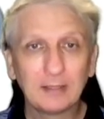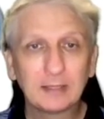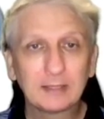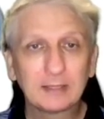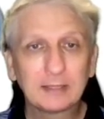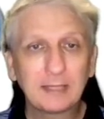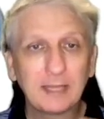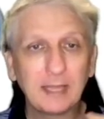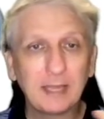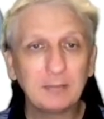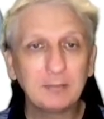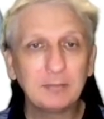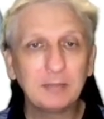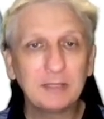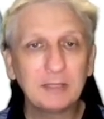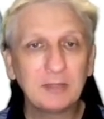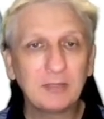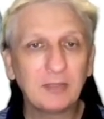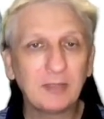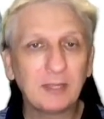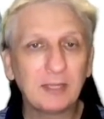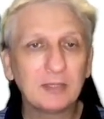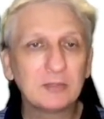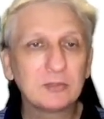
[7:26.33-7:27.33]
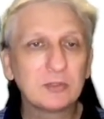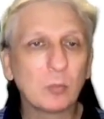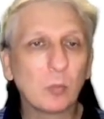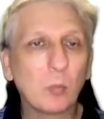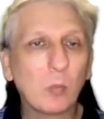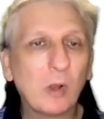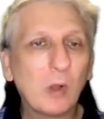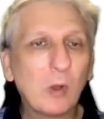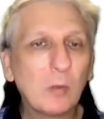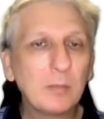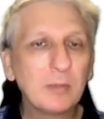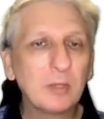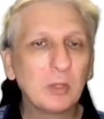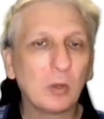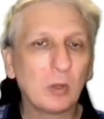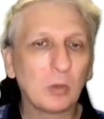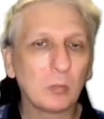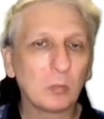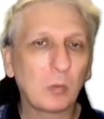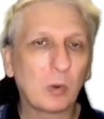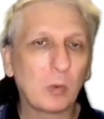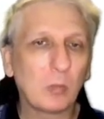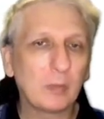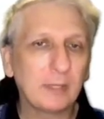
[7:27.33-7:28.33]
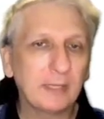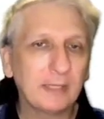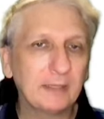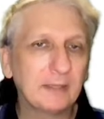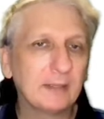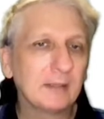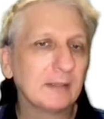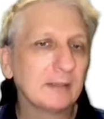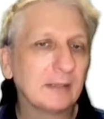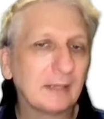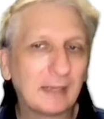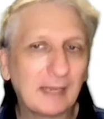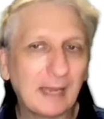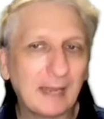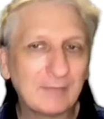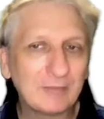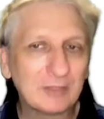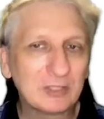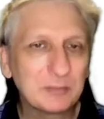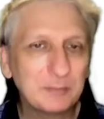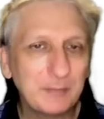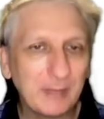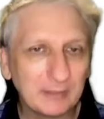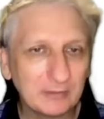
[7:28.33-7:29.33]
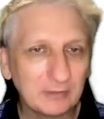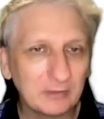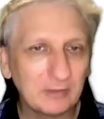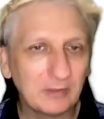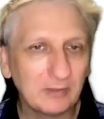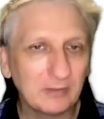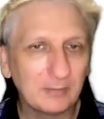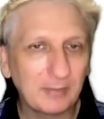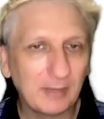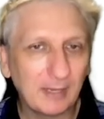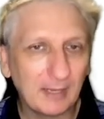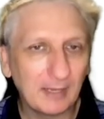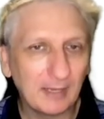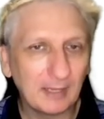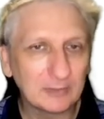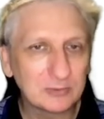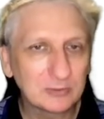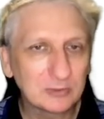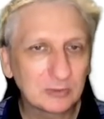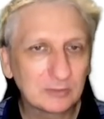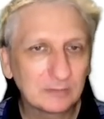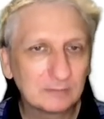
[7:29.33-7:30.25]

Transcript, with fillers: can be things well beyond what we have expected in the past.